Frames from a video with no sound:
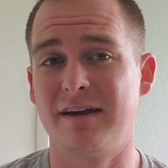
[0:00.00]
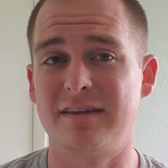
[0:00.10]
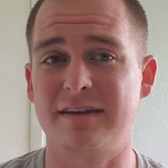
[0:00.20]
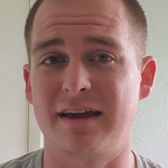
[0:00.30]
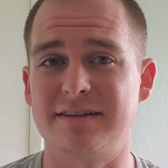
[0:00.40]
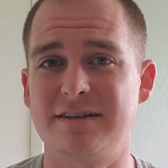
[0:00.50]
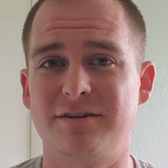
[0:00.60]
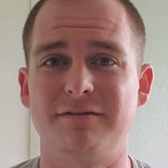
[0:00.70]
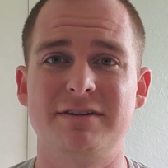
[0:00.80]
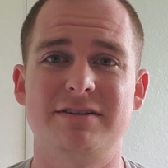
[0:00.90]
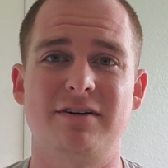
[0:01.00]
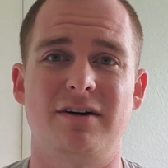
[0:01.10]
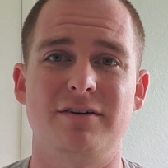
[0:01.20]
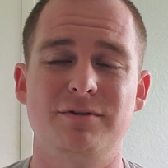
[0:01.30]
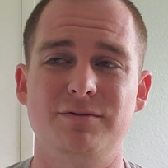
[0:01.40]
In the case here of this
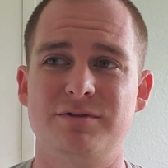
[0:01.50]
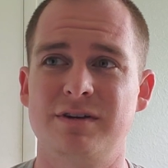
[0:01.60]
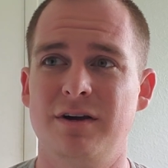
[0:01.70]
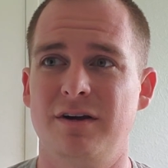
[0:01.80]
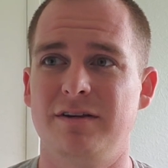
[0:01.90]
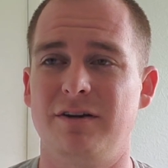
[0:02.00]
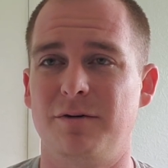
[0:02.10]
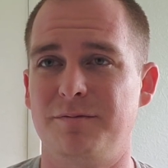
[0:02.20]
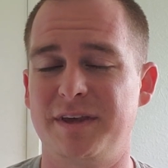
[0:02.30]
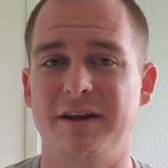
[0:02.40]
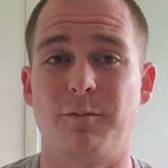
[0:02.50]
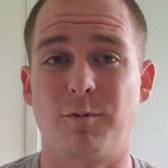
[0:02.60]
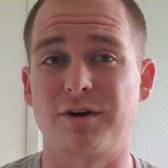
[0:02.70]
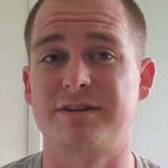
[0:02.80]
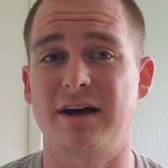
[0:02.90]
dog who's, getting
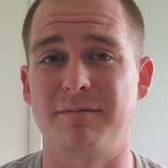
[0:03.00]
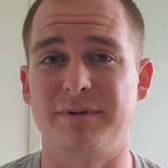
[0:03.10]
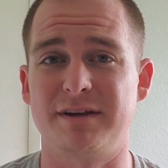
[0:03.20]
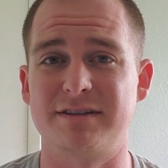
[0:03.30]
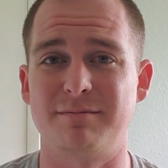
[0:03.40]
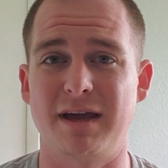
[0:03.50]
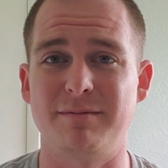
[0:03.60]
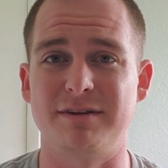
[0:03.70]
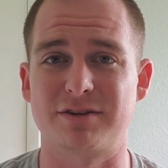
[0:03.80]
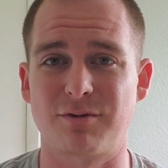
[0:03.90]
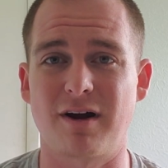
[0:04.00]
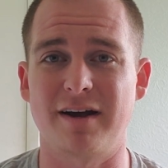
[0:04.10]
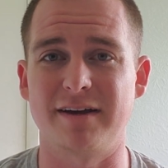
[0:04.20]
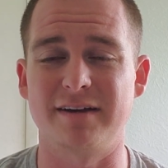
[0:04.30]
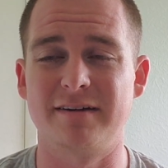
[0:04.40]
worked up because the baby is
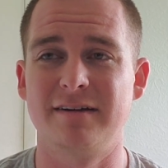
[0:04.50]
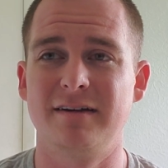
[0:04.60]
crying,